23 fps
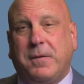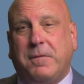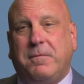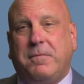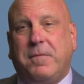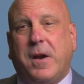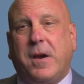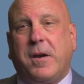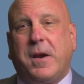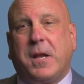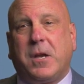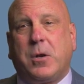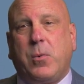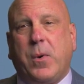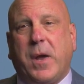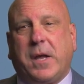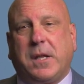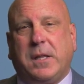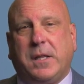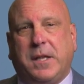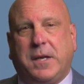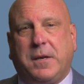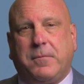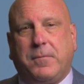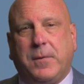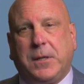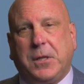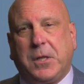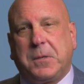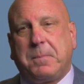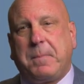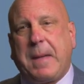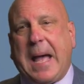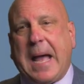very quickly. And if we
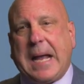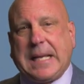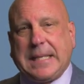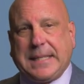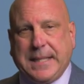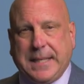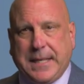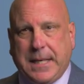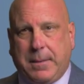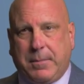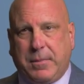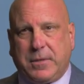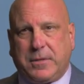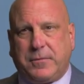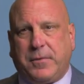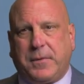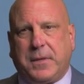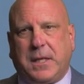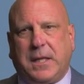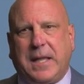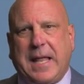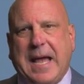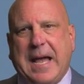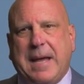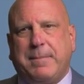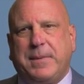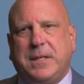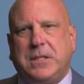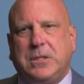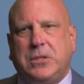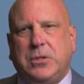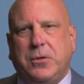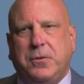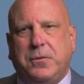look back at the numbers from the lab
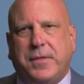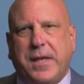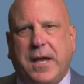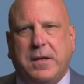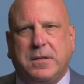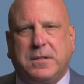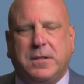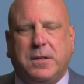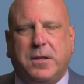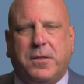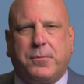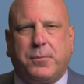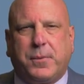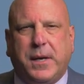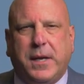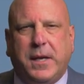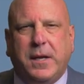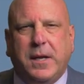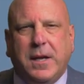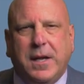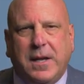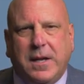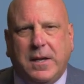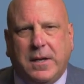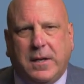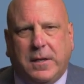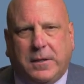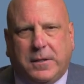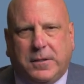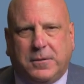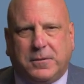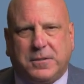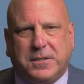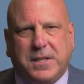in 2003,
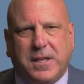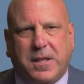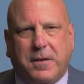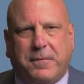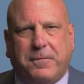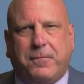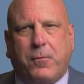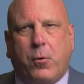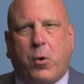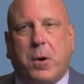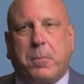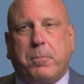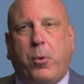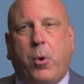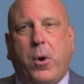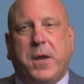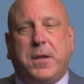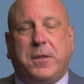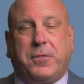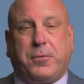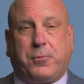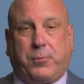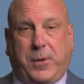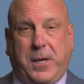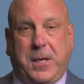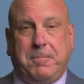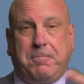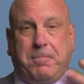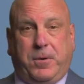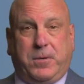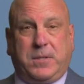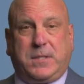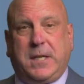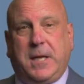you'll see that
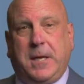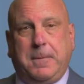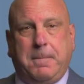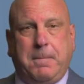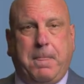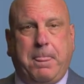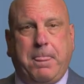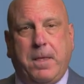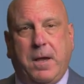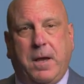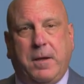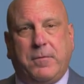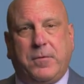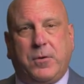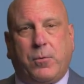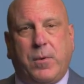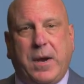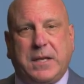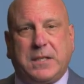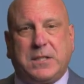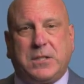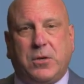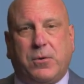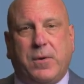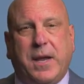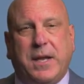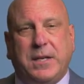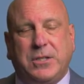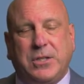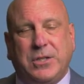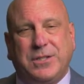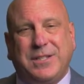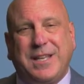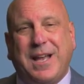4.3% of the
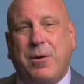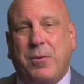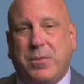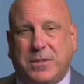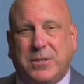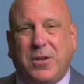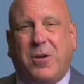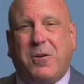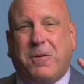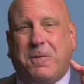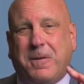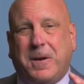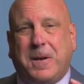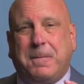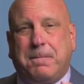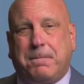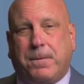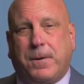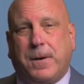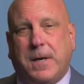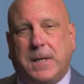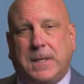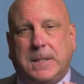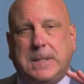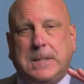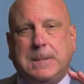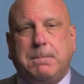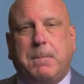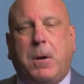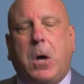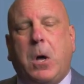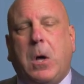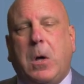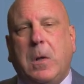restorations, that was already pretty
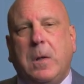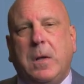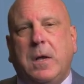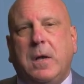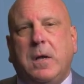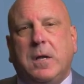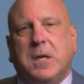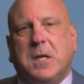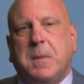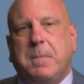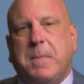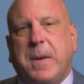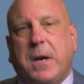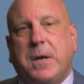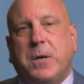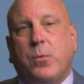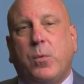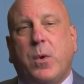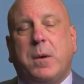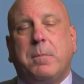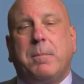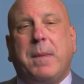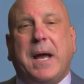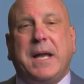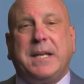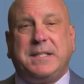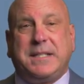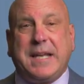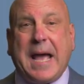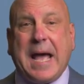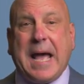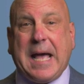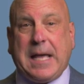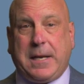small compared to when my
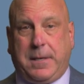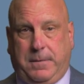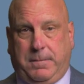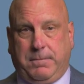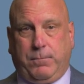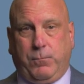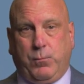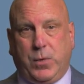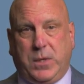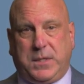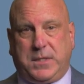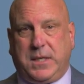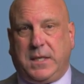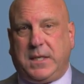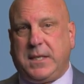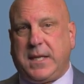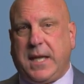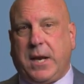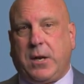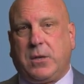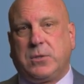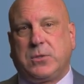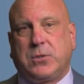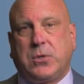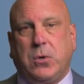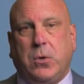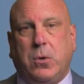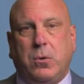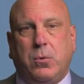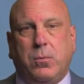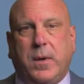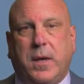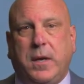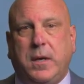dad was in dental
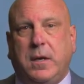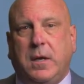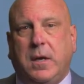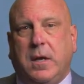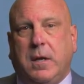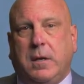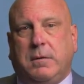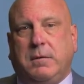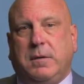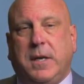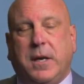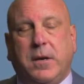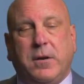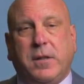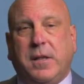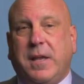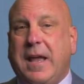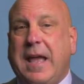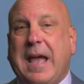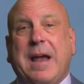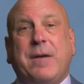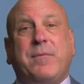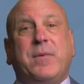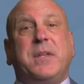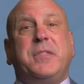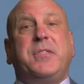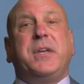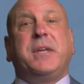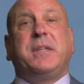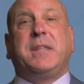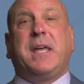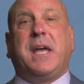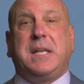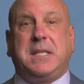school, when nearly
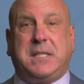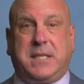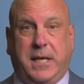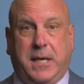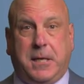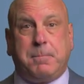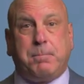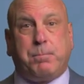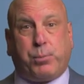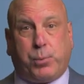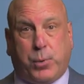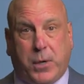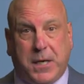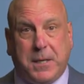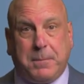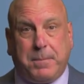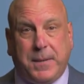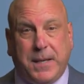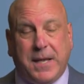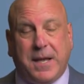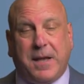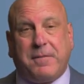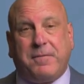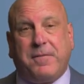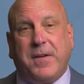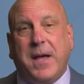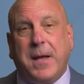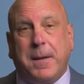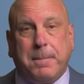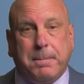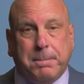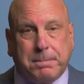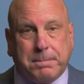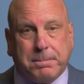everything they did
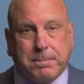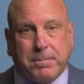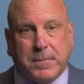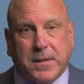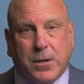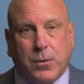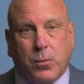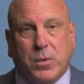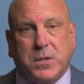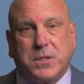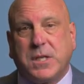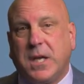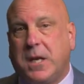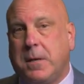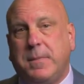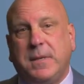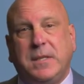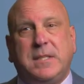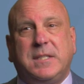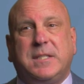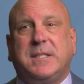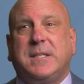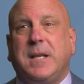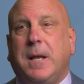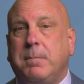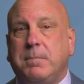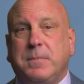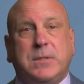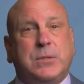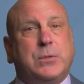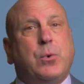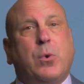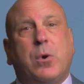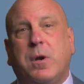pre-PFM was going to be some
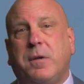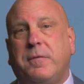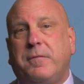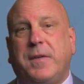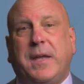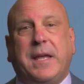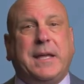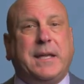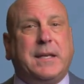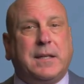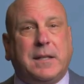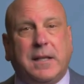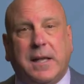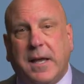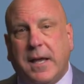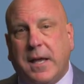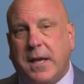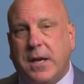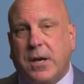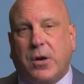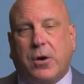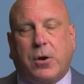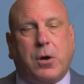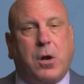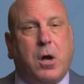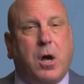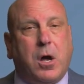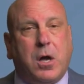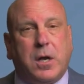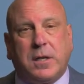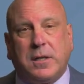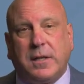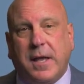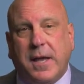sort of inlay or
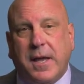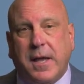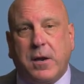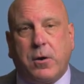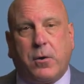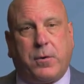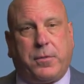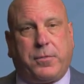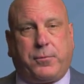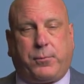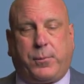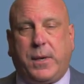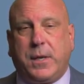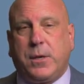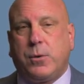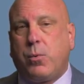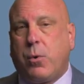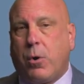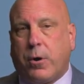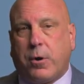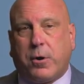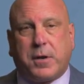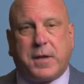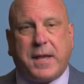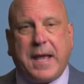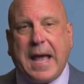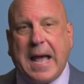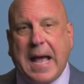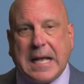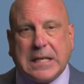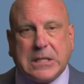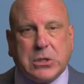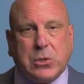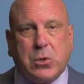onlay or 3/4
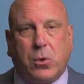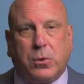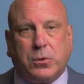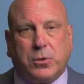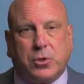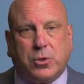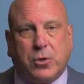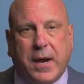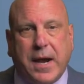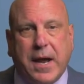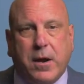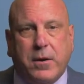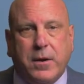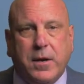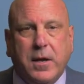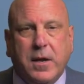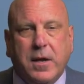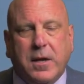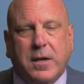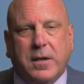cast gold crown.